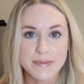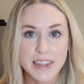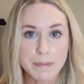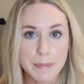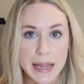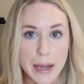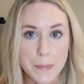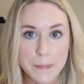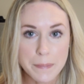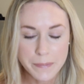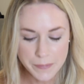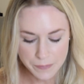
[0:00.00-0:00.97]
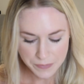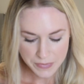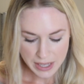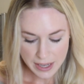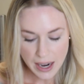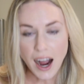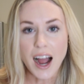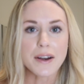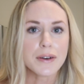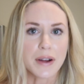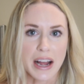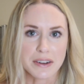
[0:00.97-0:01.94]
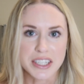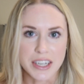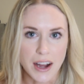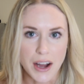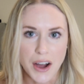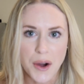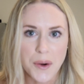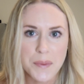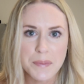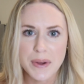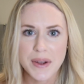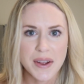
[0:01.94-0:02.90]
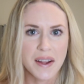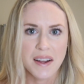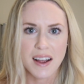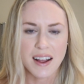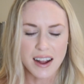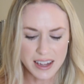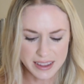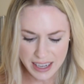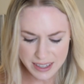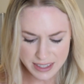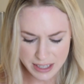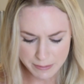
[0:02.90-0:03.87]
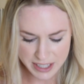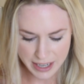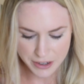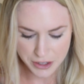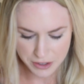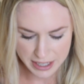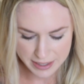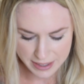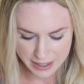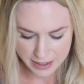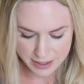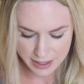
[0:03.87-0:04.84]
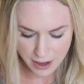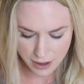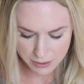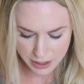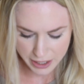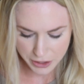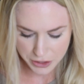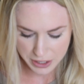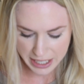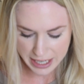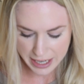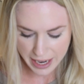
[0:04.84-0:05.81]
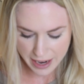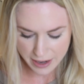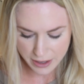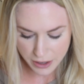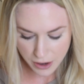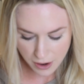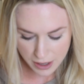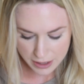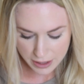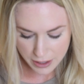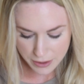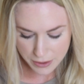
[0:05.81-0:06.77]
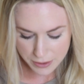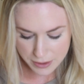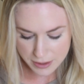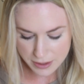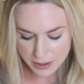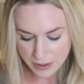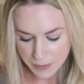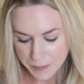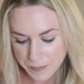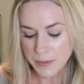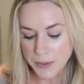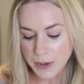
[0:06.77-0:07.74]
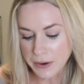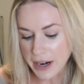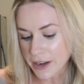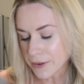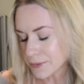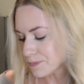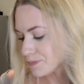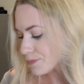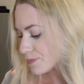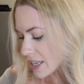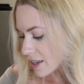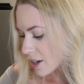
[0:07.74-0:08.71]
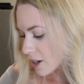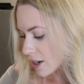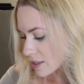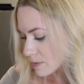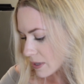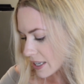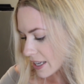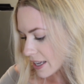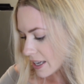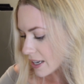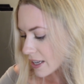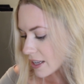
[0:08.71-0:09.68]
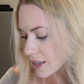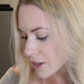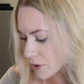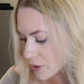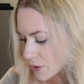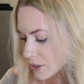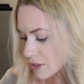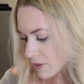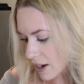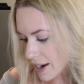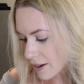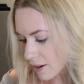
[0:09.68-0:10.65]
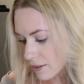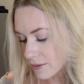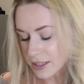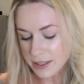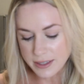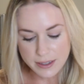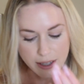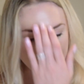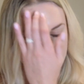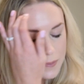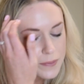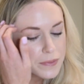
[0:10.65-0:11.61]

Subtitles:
Ma'am, I don't know how she got home. That seems dangerous in itself, like you're drinking and you're on those. What do I know? She and her husband get in a huge fight, obviously.